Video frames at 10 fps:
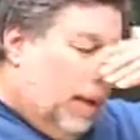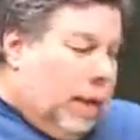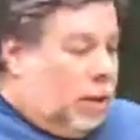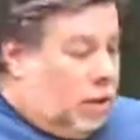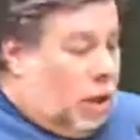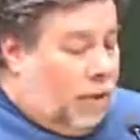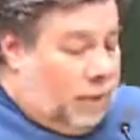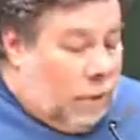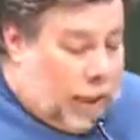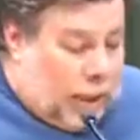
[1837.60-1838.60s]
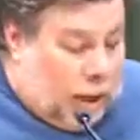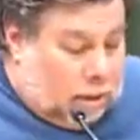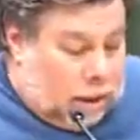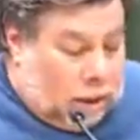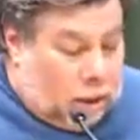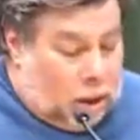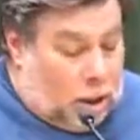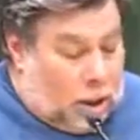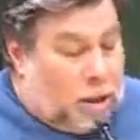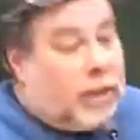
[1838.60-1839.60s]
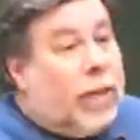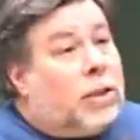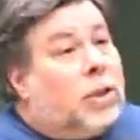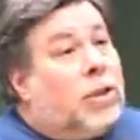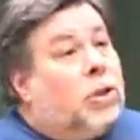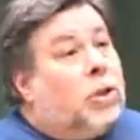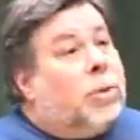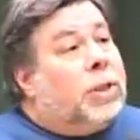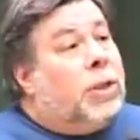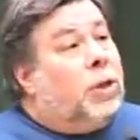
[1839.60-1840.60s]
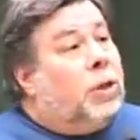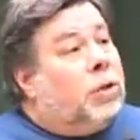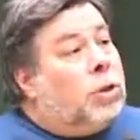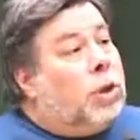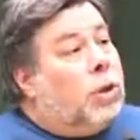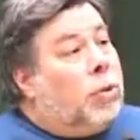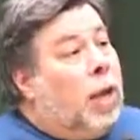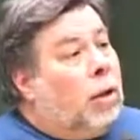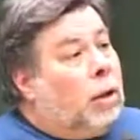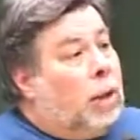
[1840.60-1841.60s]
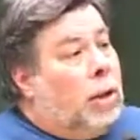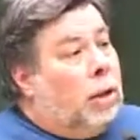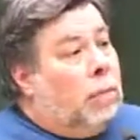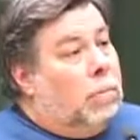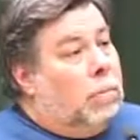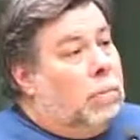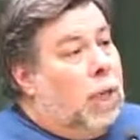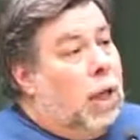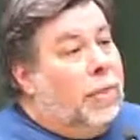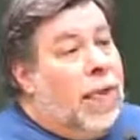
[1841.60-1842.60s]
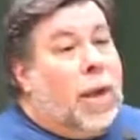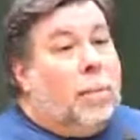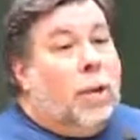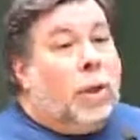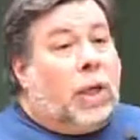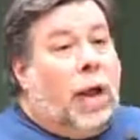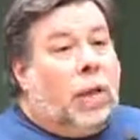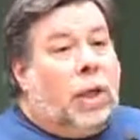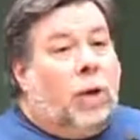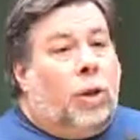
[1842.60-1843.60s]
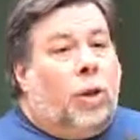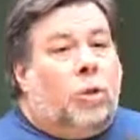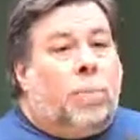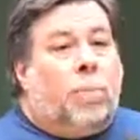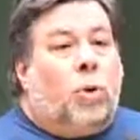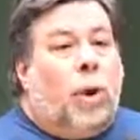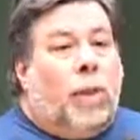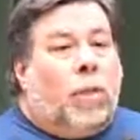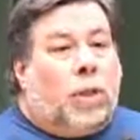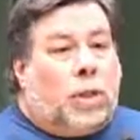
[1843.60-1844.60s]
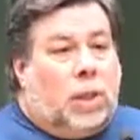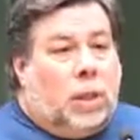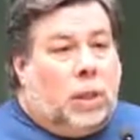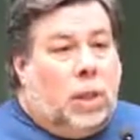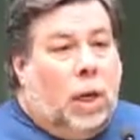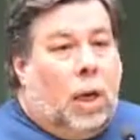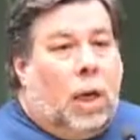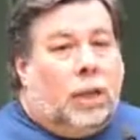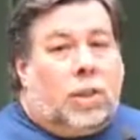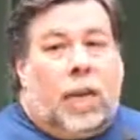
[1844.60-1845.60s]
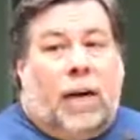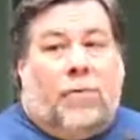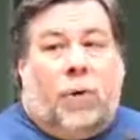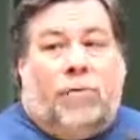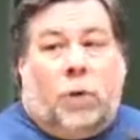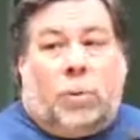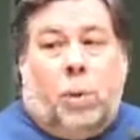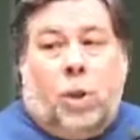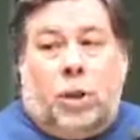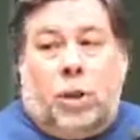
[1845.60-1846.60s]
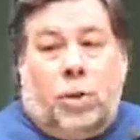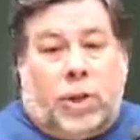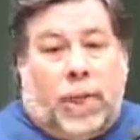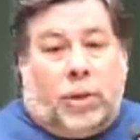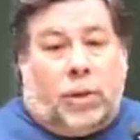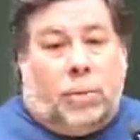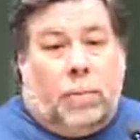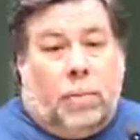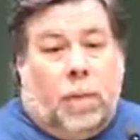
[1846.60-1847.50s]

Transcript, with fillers: I could solve it on my calculator. Texas Instruments introduced a new calculator. They came out with a calculator that used parentheses instead of reverse Polish notation.